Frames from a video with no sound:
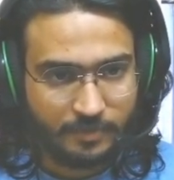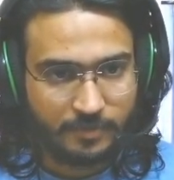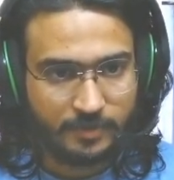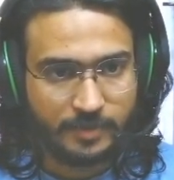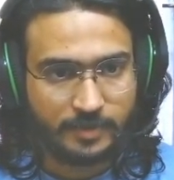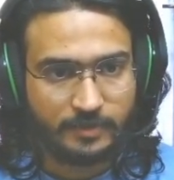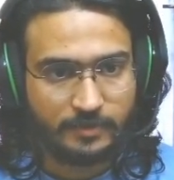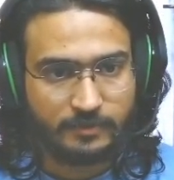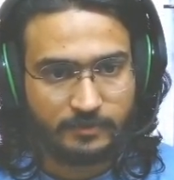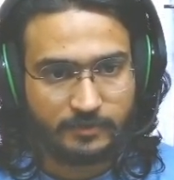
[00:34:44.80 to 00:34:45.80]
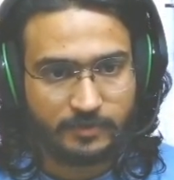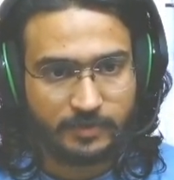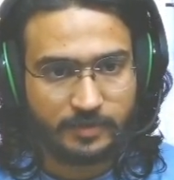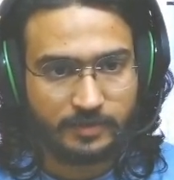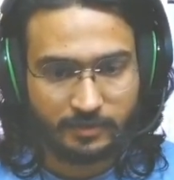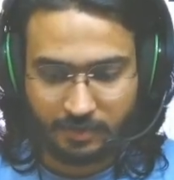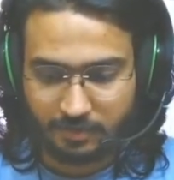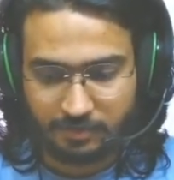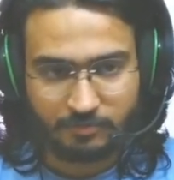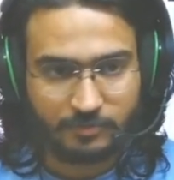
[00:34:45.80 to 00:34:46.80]
And here I
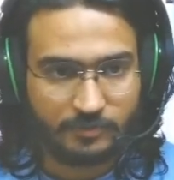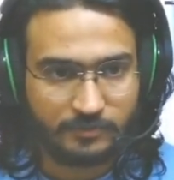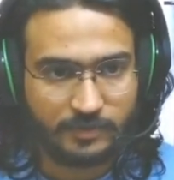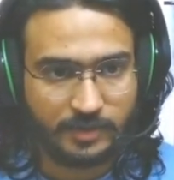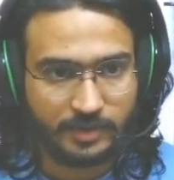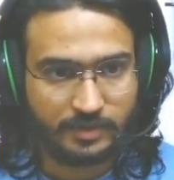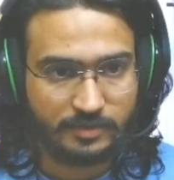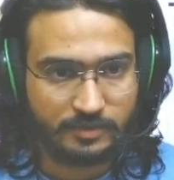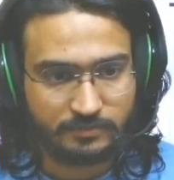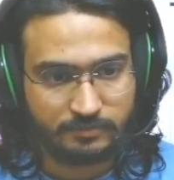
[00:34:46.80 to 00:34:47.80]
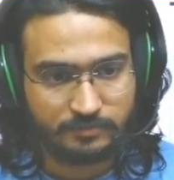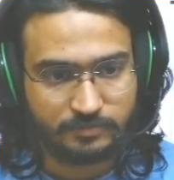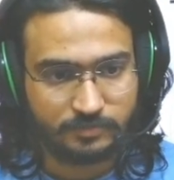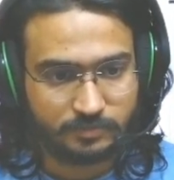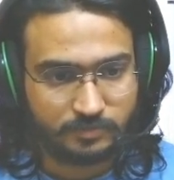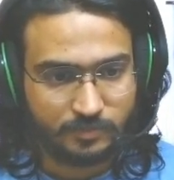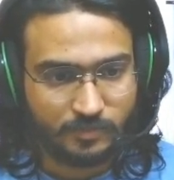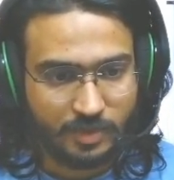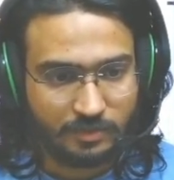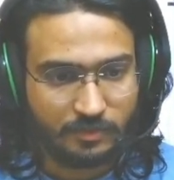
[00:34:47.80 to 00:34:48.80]
can remove that.
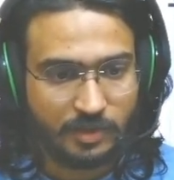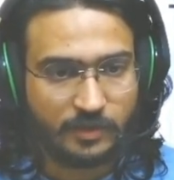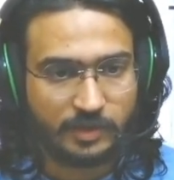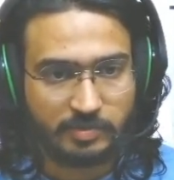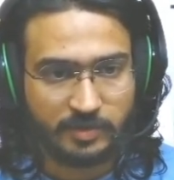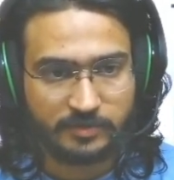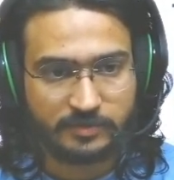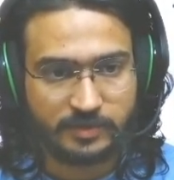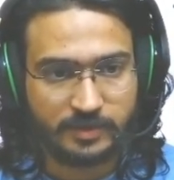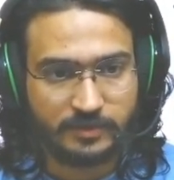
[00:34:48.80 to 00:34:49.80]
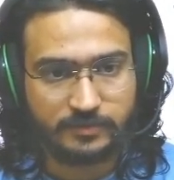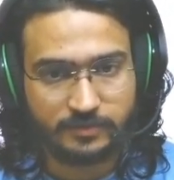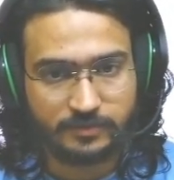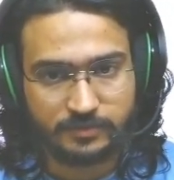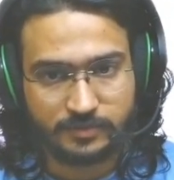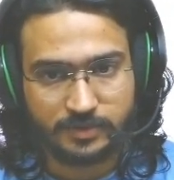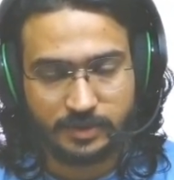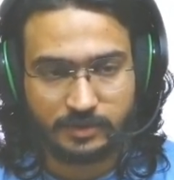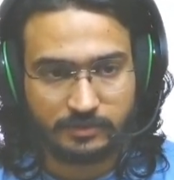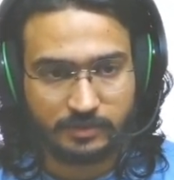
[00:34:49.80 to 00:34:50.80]
So now that passed, right? So
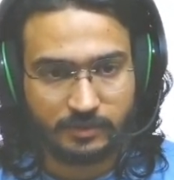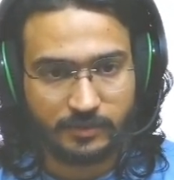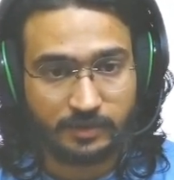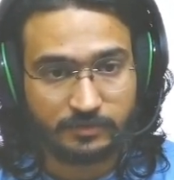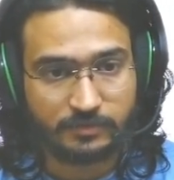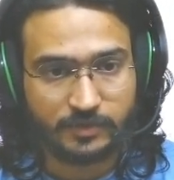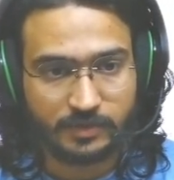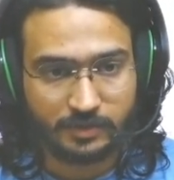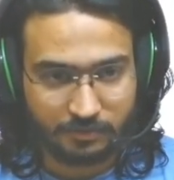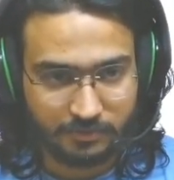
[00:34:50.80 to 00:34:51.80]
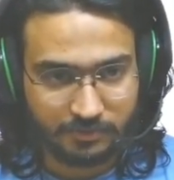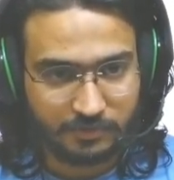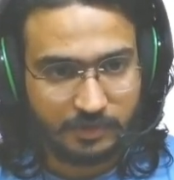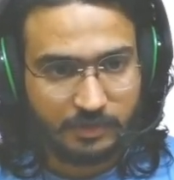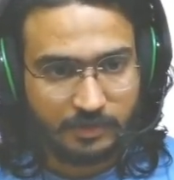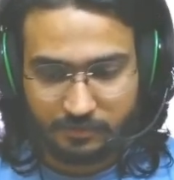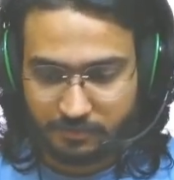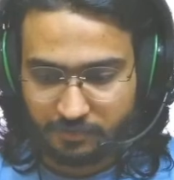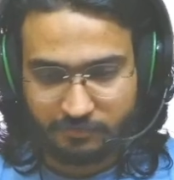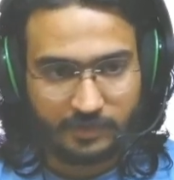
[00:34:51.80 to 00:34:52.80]
yeah, now I understood what the issue is. So
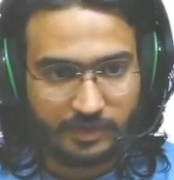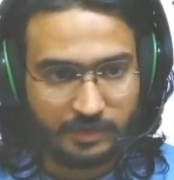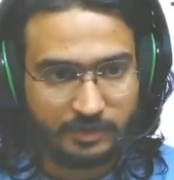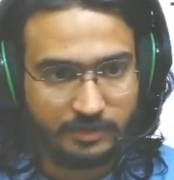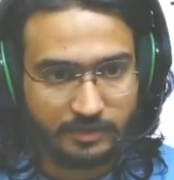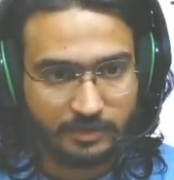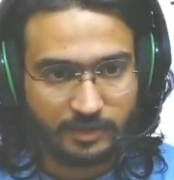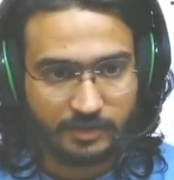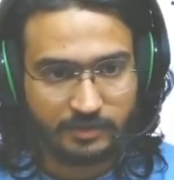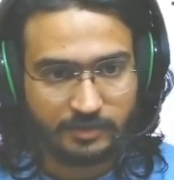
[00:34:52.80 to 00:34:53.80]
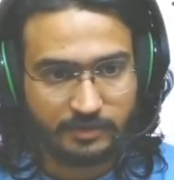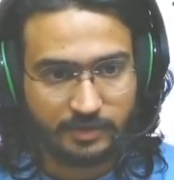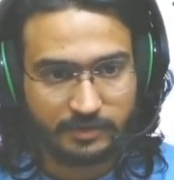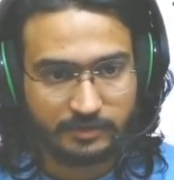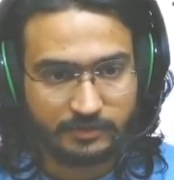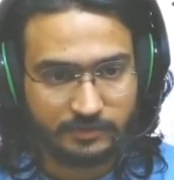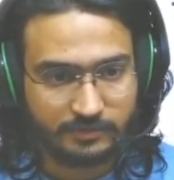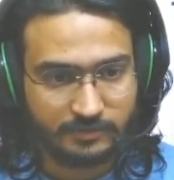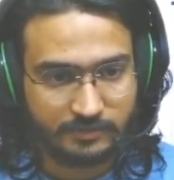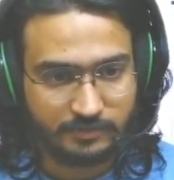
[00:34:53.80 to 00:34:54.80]
if I write it like
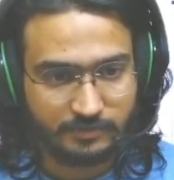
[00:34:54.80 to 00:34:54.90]
this,